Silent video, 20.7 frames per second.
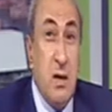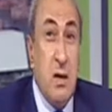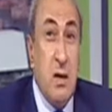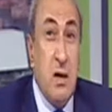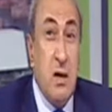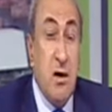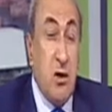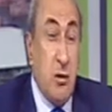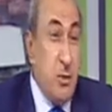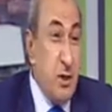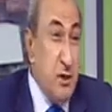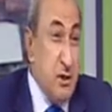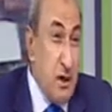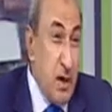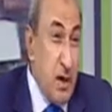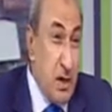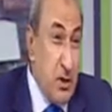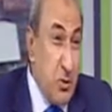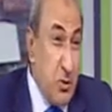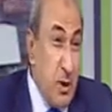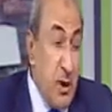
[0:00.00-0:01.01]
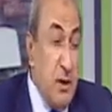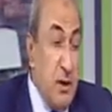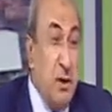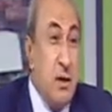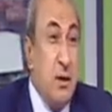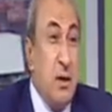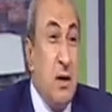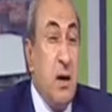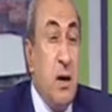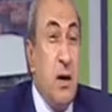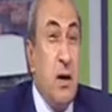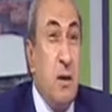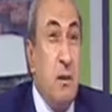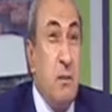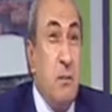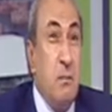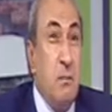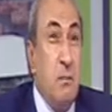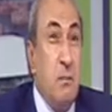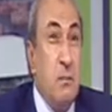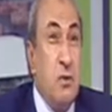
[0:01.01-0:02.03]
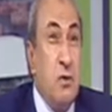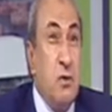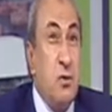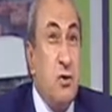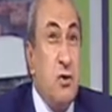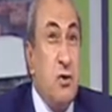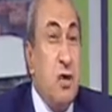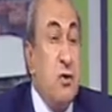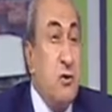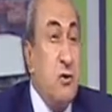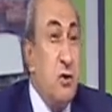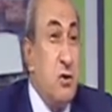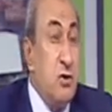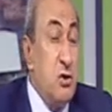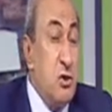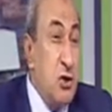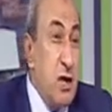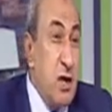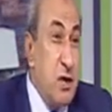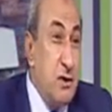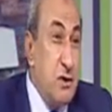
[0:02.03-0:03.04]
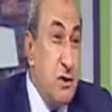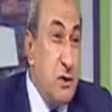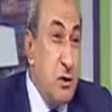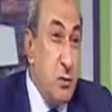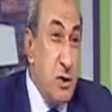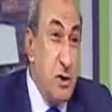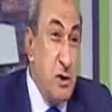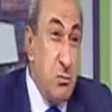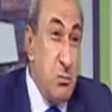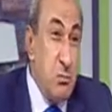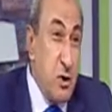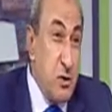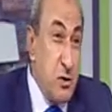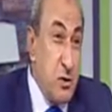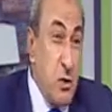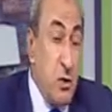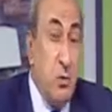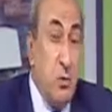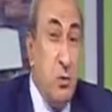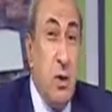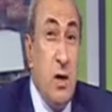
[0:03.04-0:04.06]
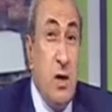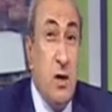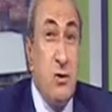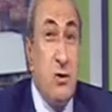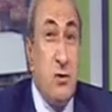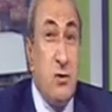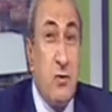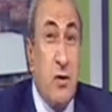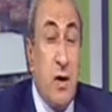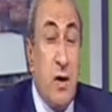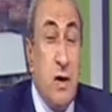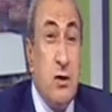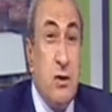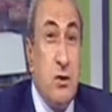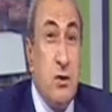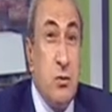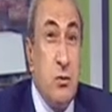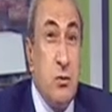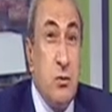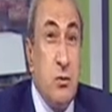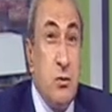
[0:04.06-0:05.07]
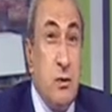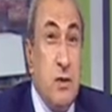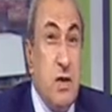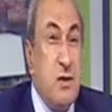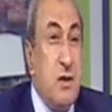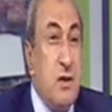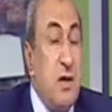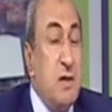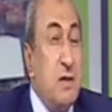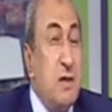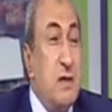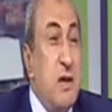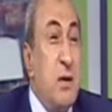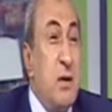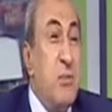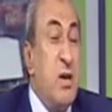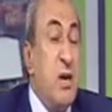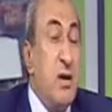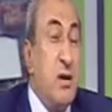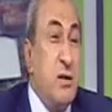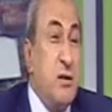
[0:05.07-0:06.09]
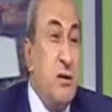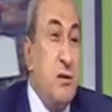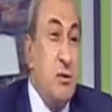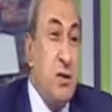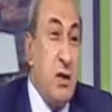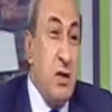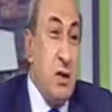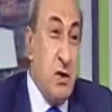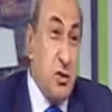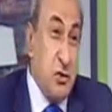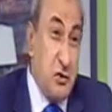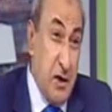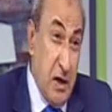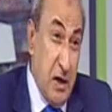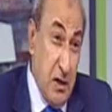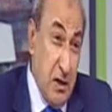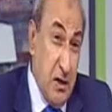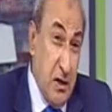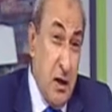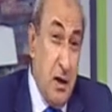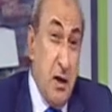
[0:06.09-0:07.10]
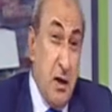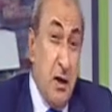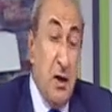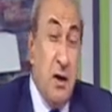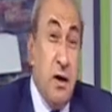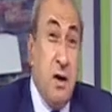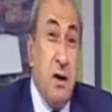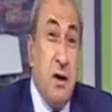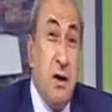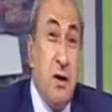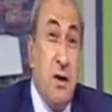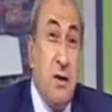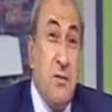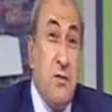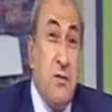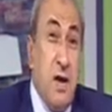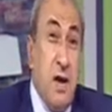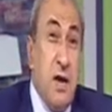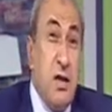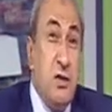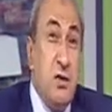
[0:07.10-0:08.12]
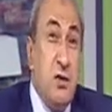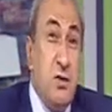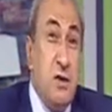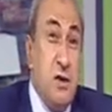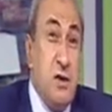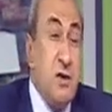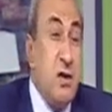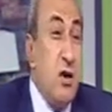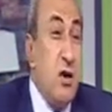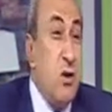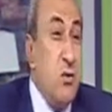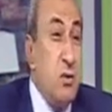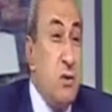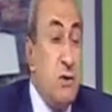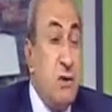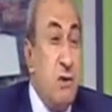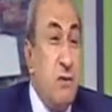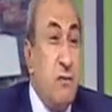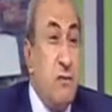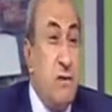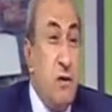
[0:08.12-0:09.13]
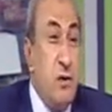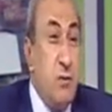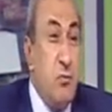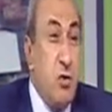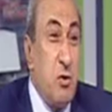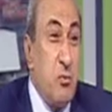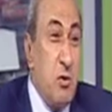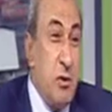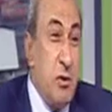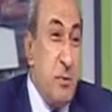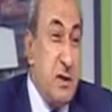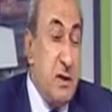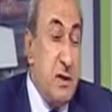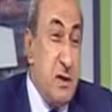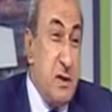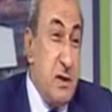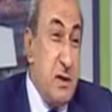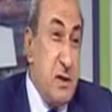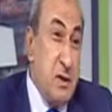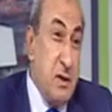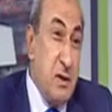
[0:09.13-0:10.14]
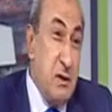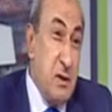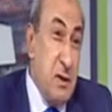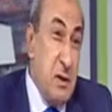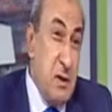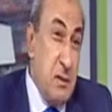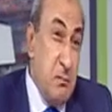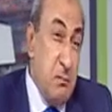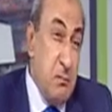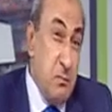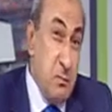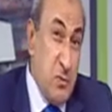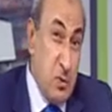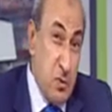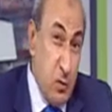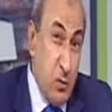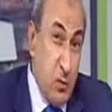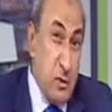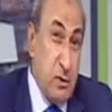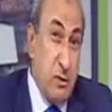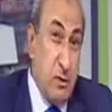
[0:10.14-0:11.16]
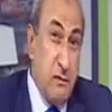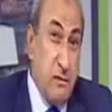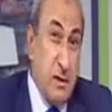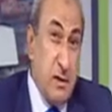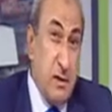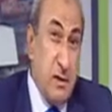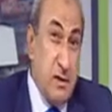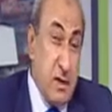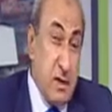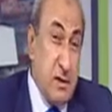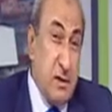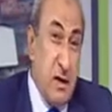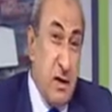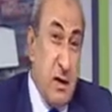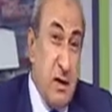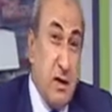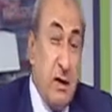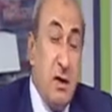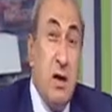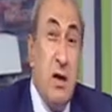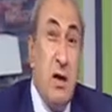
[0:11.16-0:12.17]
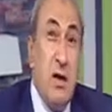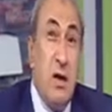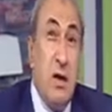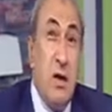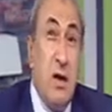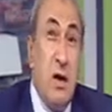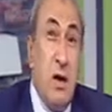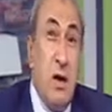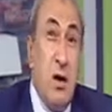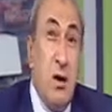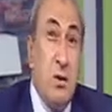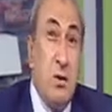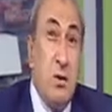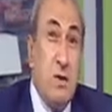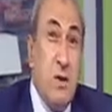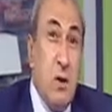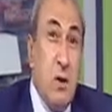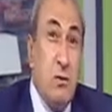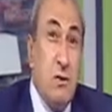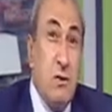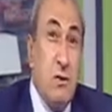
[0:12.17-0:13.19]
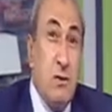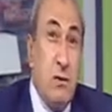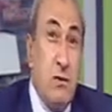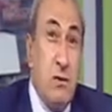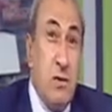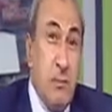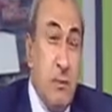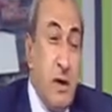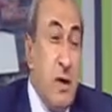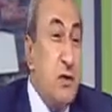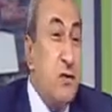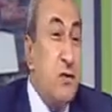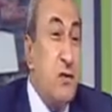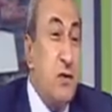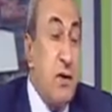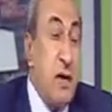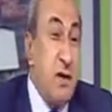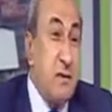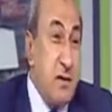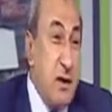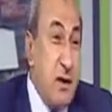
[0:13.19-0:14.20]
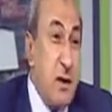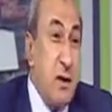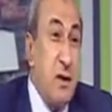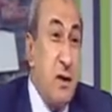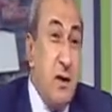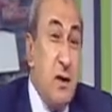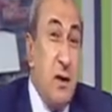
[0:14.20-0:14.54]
committee actually to try to negotiate with Moscow, to try to discuss and parade on a large scale the issues and the roots of the problematic sort of the tussling onslaughts or the military attack